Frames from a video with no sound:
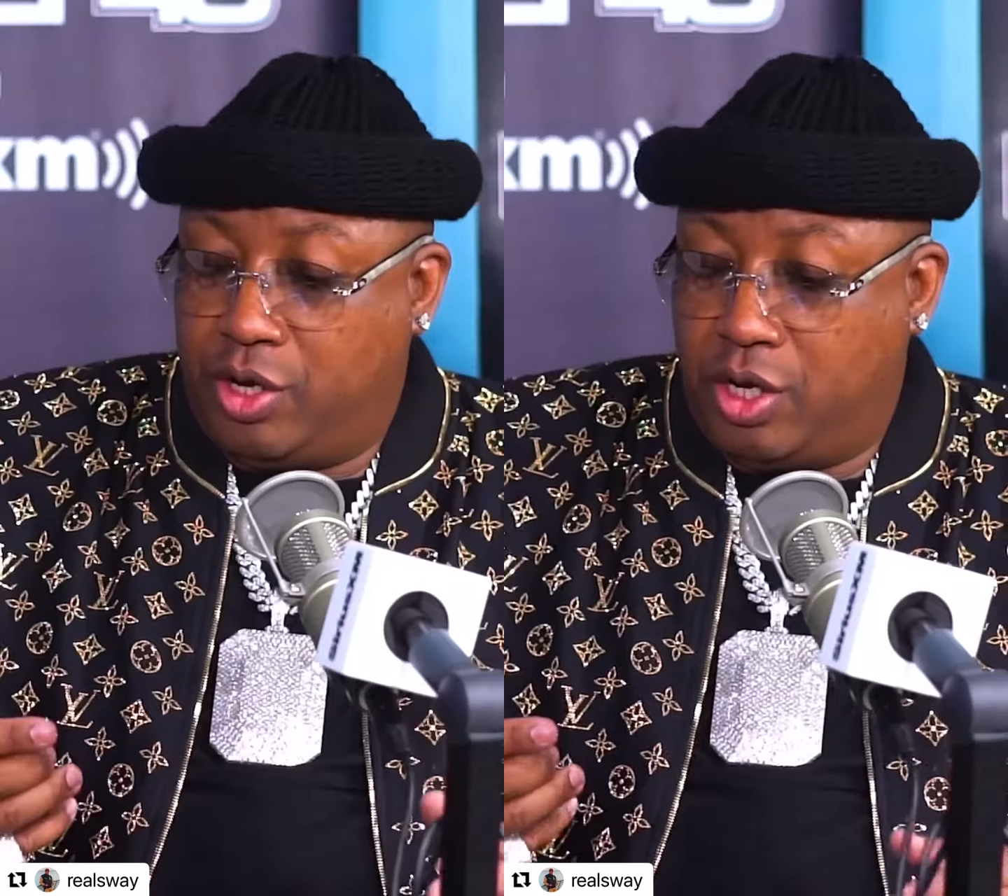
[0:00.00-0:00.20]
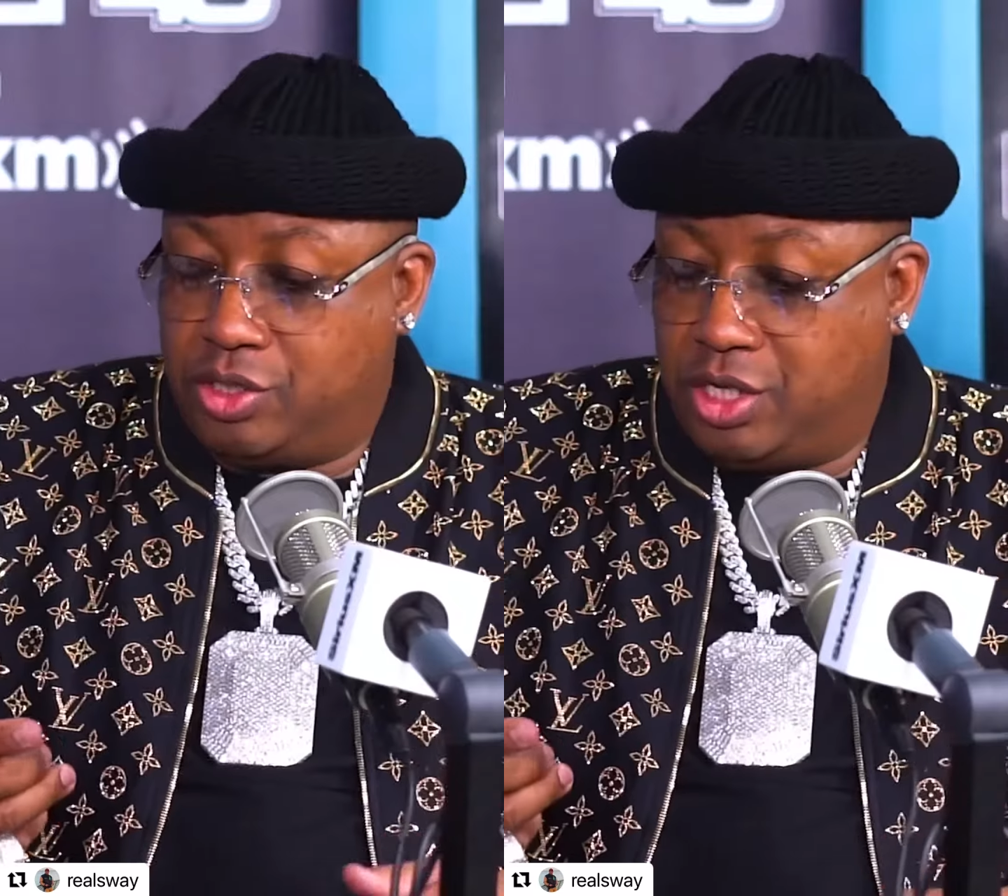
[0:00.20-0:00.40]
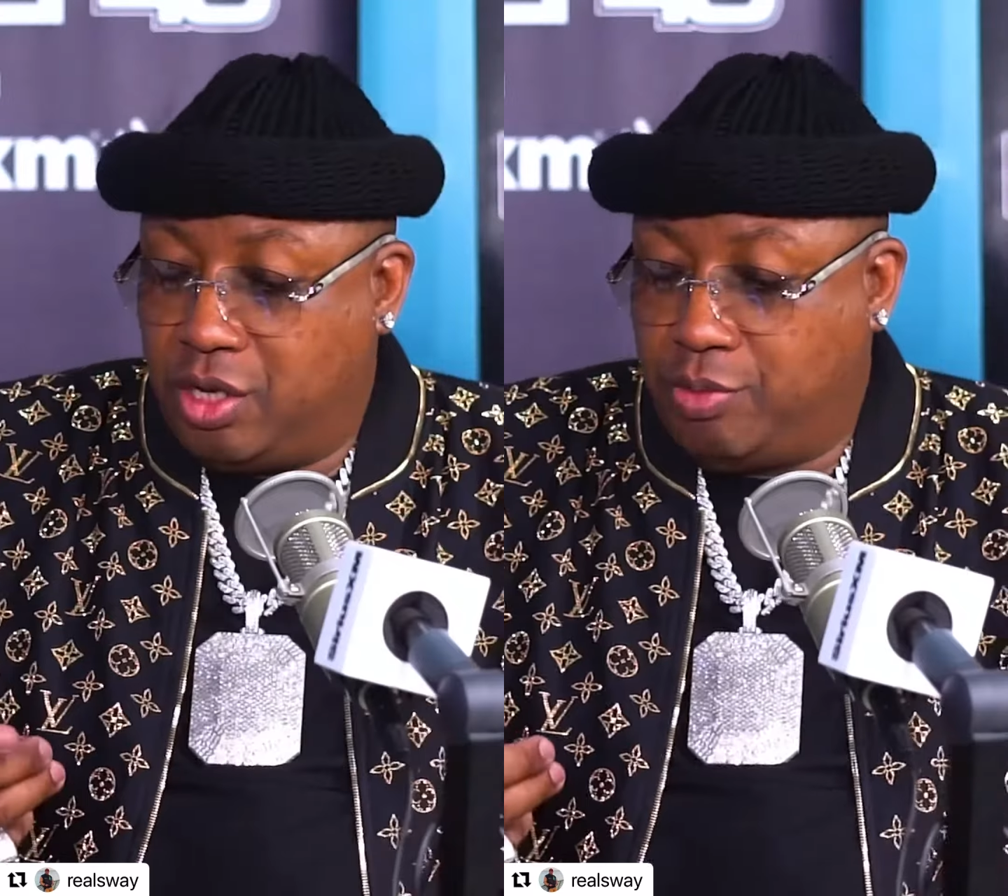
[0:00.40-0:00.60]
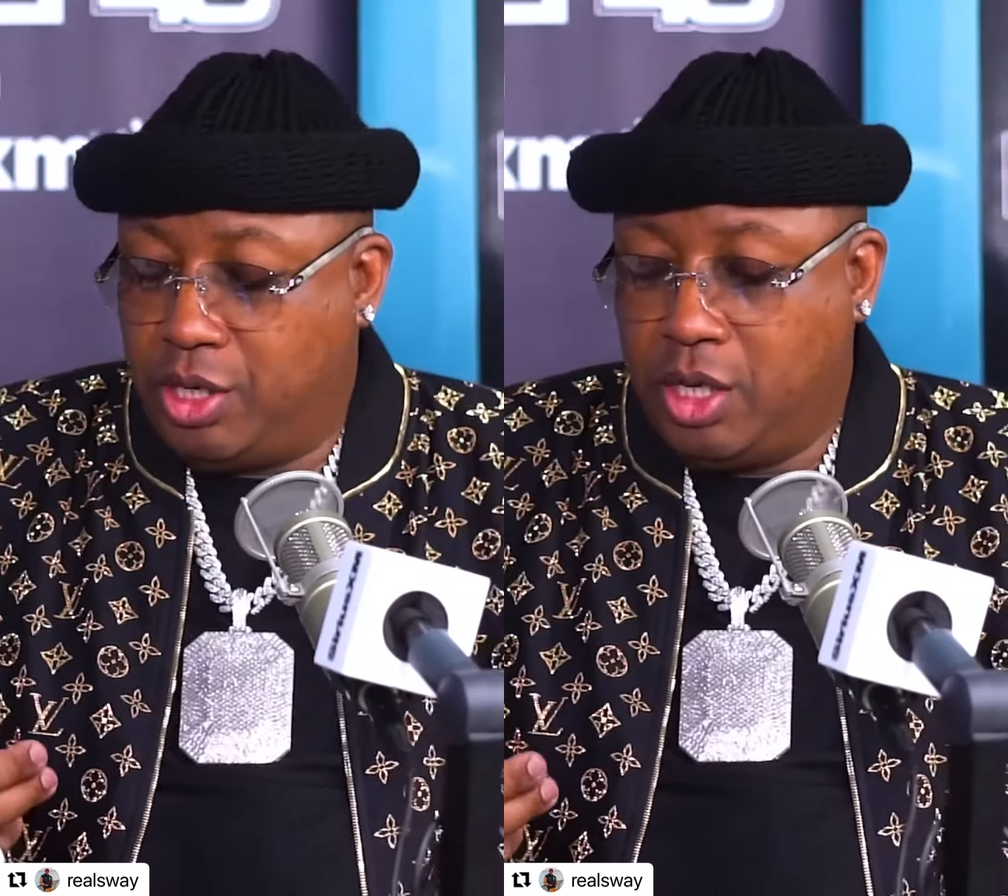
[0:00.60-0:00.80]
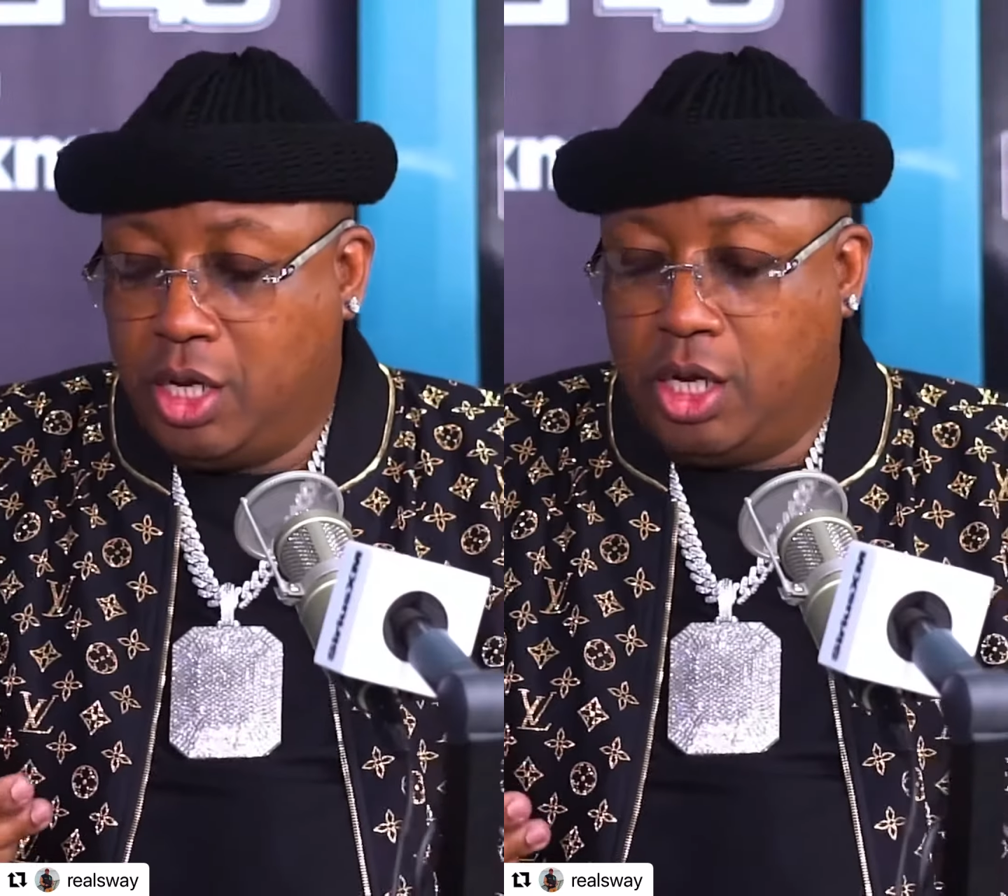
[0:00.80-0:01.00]
You understand okay.
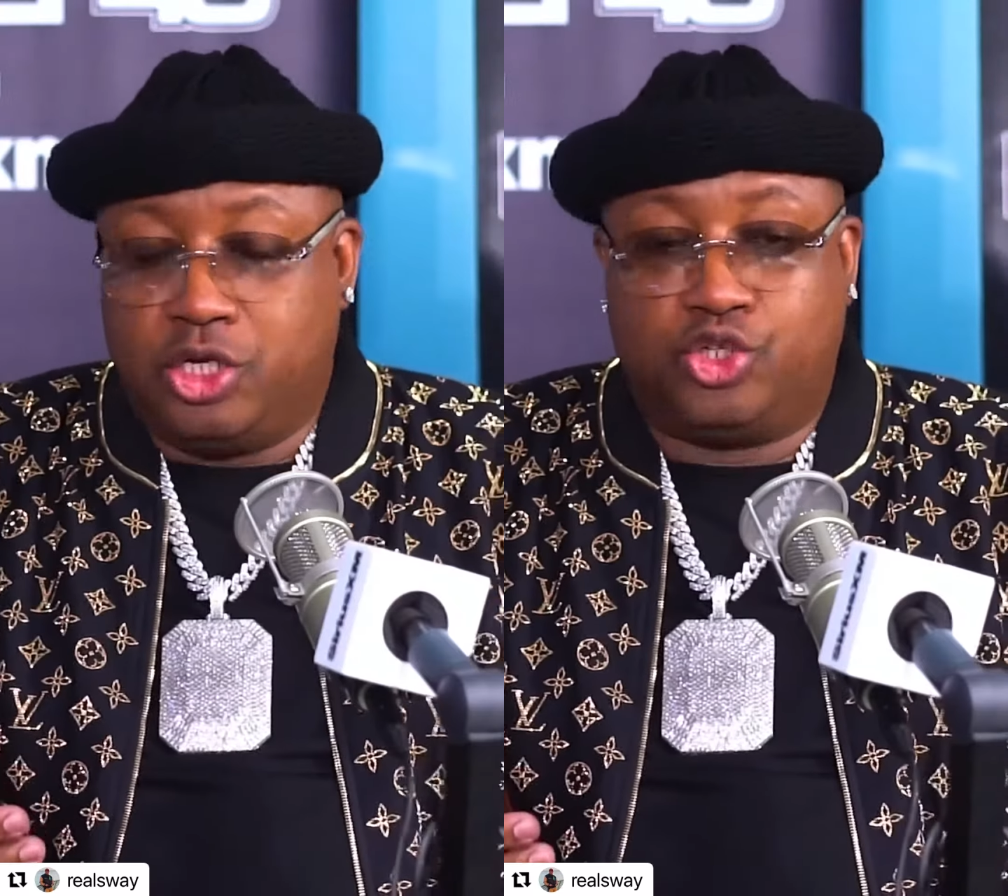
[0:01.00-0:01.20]
me? Okay.